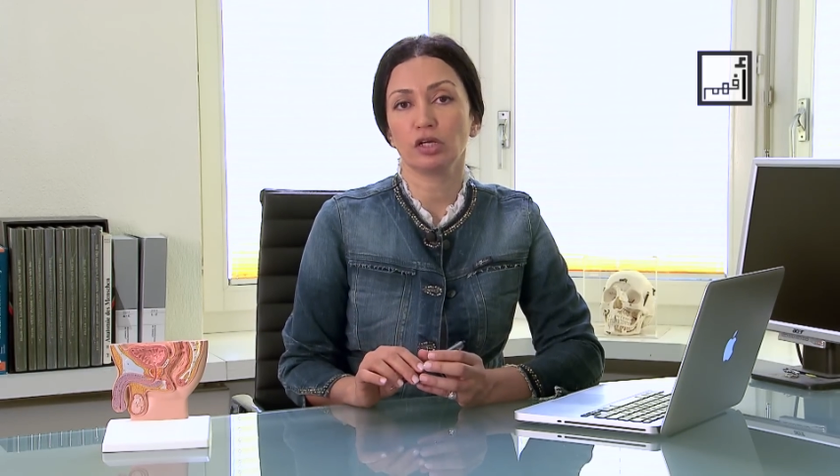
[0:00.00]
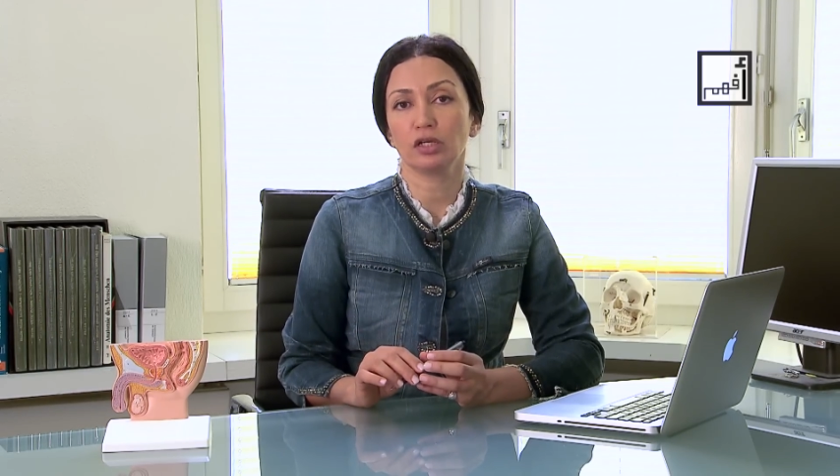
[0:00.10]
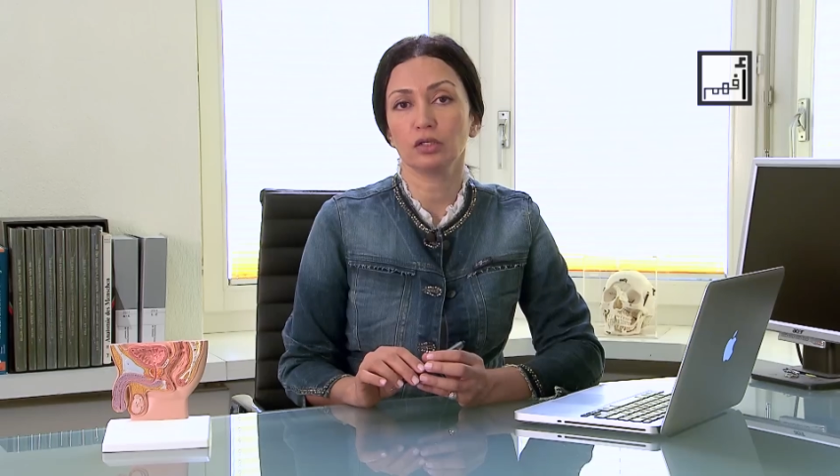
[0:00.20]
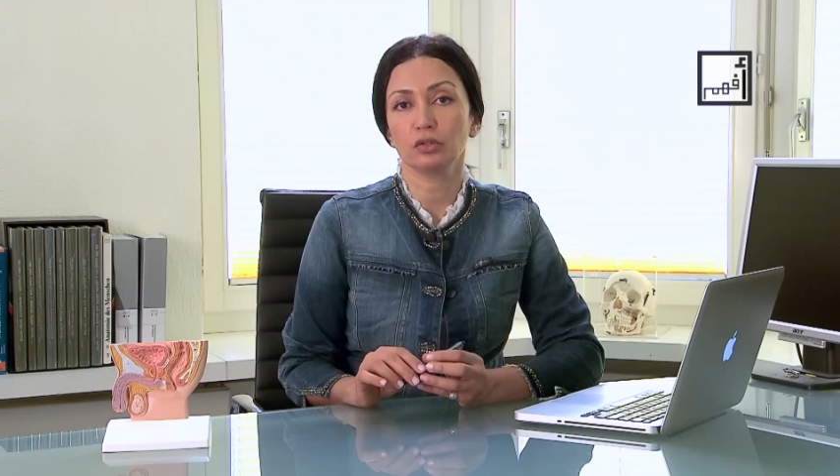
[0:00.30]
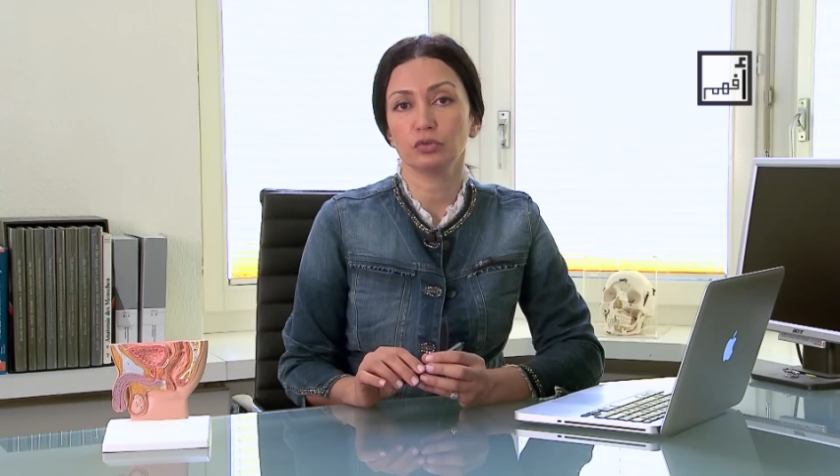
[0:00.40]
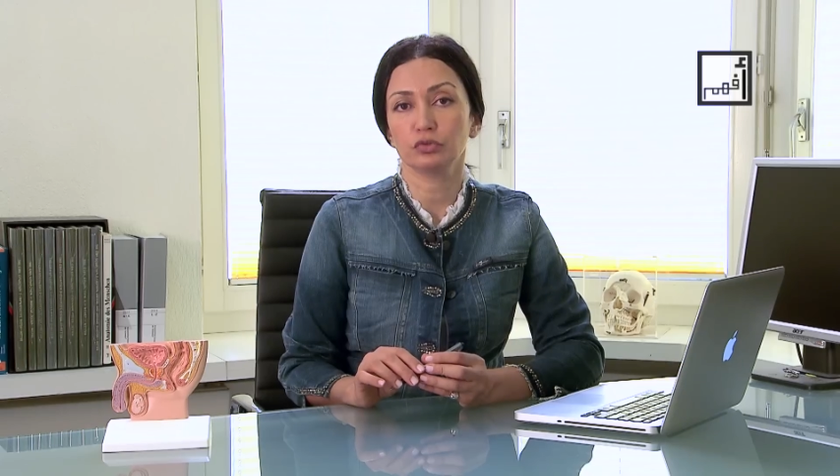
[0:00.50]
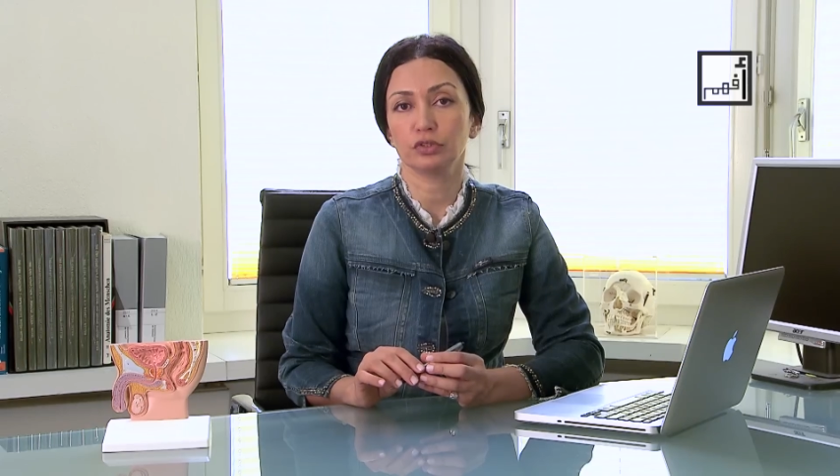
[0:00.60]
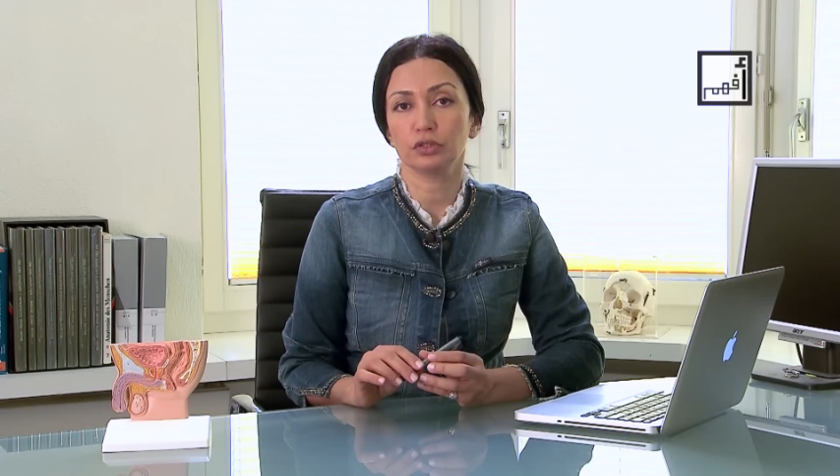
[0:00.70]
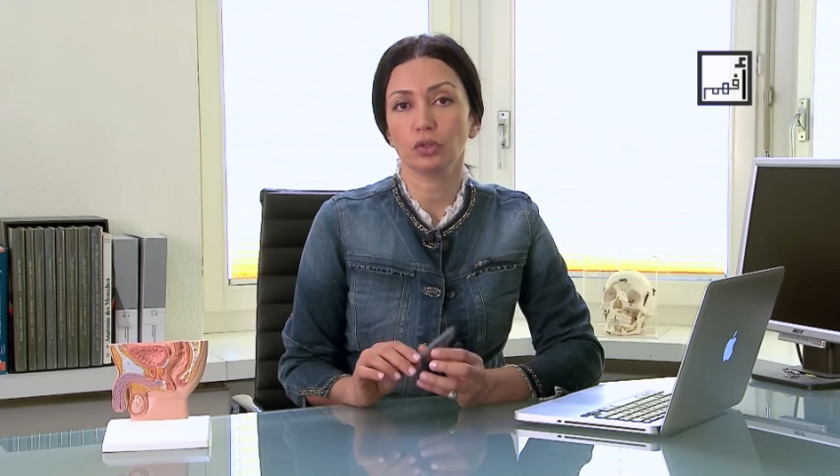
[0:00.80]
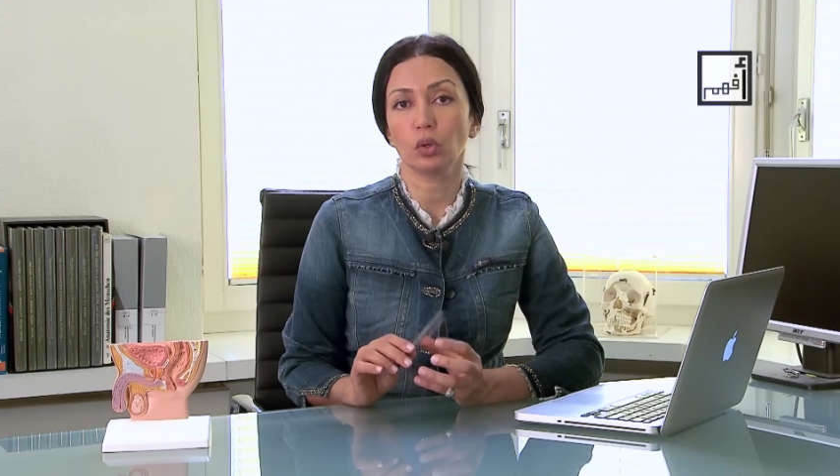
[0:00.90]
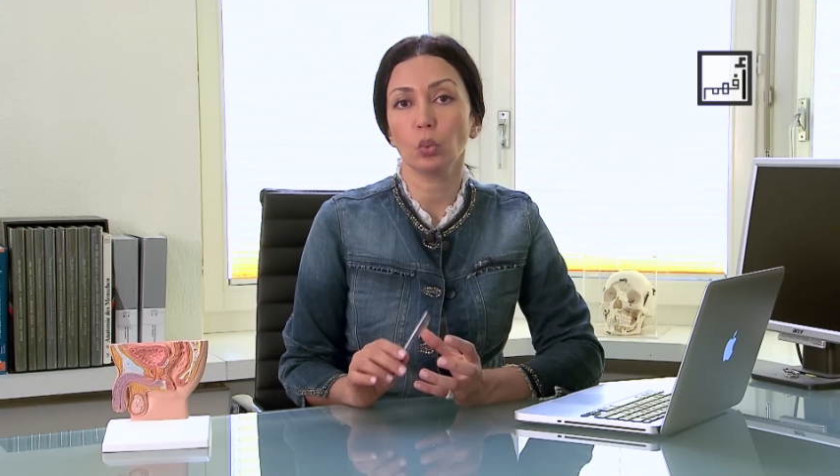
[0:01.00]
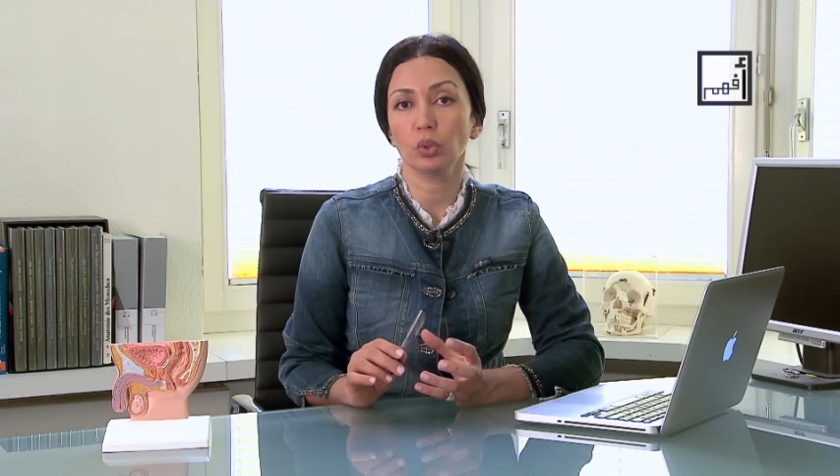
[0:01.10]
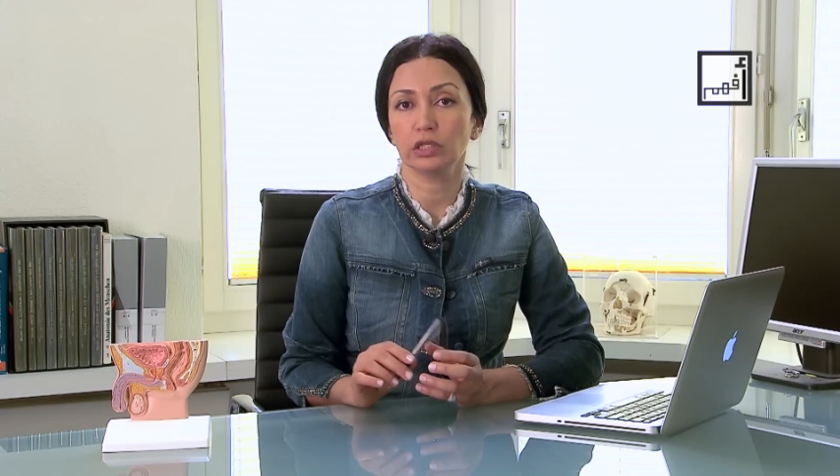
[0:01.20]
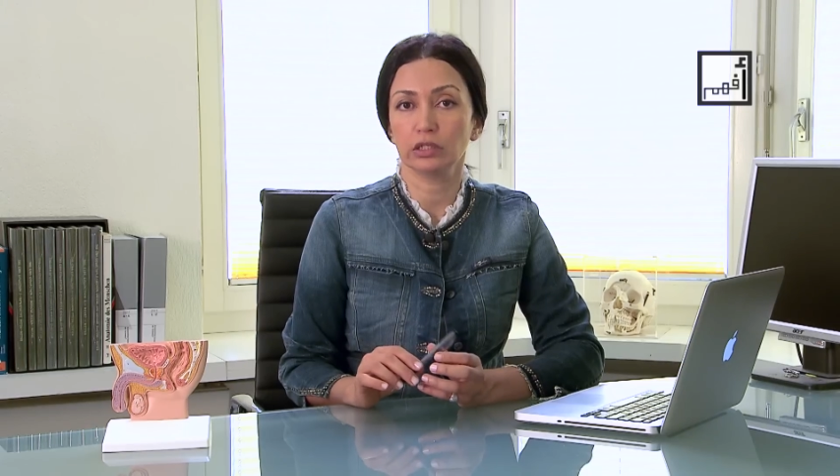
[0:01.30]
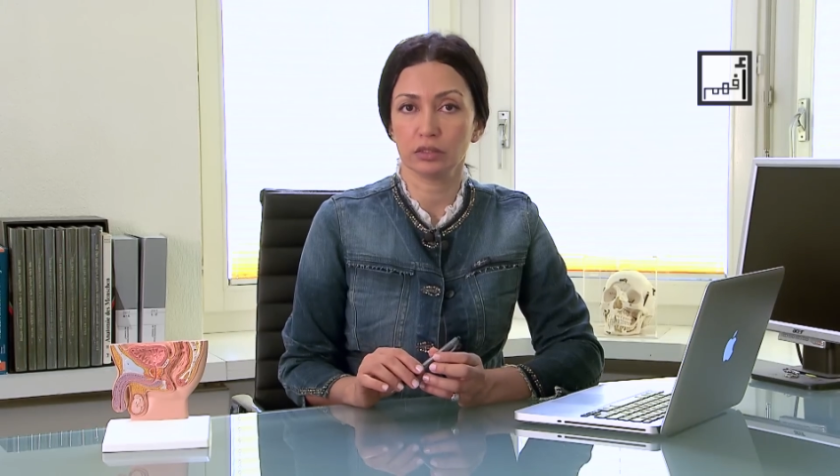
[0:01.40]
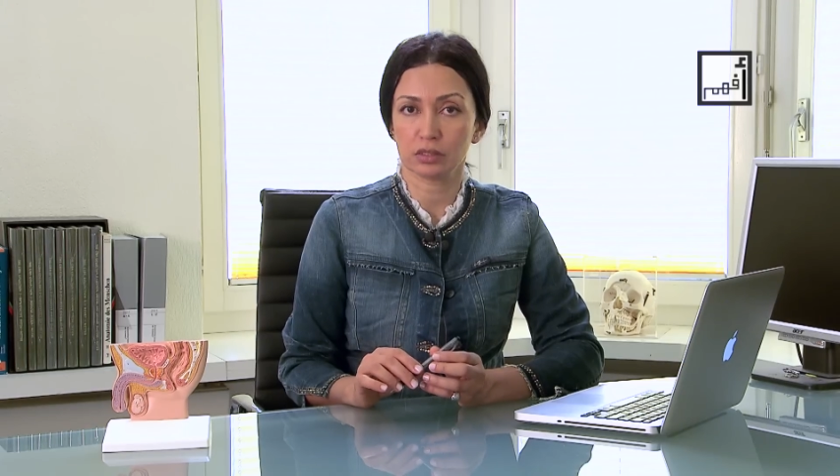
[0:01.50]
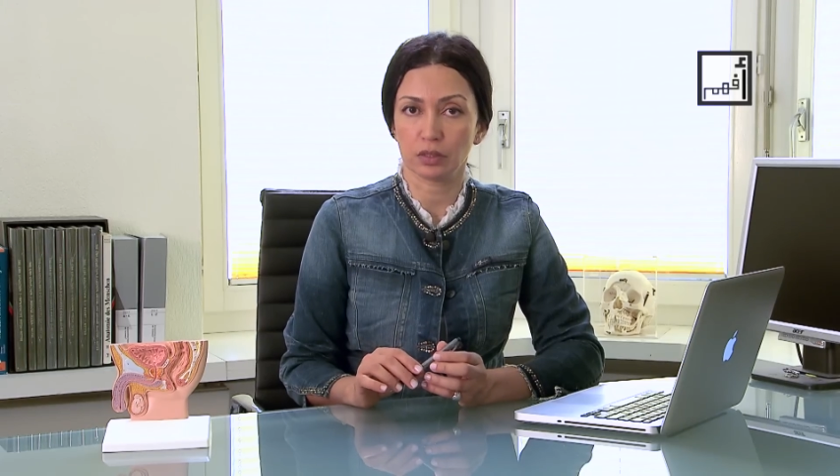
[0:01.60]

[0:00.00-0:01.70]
Let's start by the causes